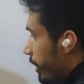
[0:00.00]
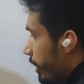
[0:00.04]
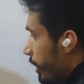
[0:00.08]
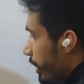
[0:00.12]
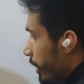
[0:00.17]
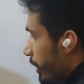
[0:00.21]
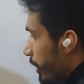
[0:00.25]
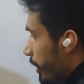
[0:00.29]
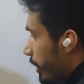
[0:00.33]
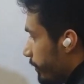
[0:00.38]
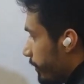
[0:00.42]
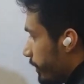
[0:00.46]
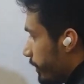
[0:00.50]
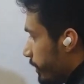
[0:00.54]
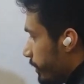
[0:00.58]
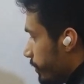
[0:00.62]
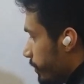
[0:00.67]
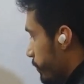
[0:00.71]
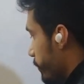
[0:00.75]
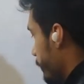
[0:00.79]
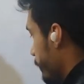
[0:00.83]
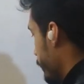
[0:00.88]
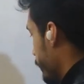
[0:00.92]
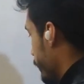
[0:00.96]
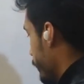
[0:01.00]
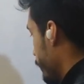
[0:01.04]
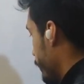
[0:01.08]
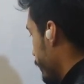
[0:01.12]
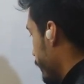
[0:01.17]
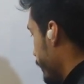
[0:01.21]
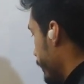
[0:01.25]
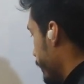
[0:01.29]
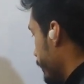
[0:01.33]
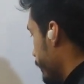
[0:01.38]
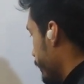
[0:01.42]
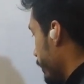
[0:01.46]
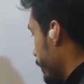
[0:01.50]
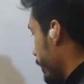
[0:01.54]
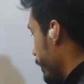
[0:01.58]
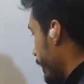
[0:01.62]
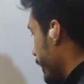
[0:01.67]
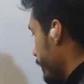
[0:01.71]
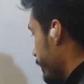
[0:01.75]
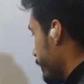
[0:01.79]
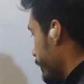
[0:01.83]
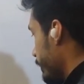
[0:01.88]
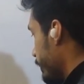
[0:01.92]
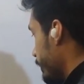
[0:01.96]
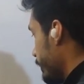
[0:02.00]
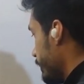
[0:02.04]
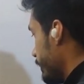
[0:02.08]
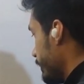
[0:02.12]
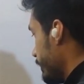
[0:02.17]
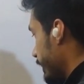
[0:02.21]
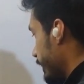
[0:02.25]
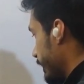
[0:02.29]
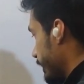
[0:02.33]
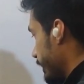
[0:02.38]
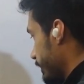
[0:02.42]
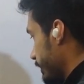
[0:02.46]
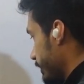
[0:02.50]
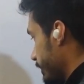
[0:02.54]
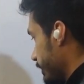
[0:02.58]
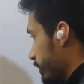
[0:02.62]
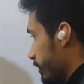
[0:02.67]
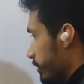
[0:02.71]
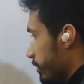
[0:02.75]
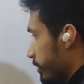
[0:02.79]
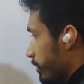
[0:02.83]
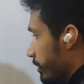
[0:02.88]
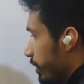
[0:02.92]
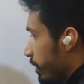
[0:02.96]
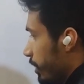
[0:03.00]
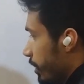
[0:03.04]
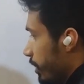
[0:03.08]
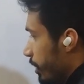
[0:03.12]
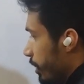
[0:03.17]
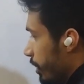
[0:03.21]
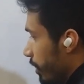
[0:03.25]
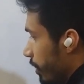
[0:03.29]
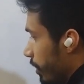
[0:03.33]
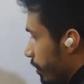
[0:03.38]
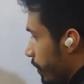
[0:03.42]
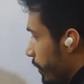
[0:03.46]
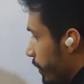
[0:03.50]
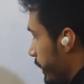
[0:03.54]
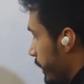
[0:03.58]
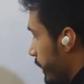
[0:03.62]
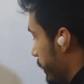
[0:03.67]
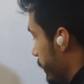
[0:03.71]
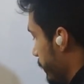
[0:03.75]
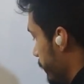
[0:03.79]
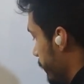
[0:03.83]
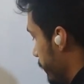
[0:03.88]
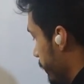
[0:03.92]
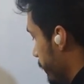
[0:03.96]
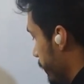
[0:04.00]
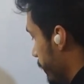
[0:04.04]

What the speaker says: left is 1 and the right is 6. Alright.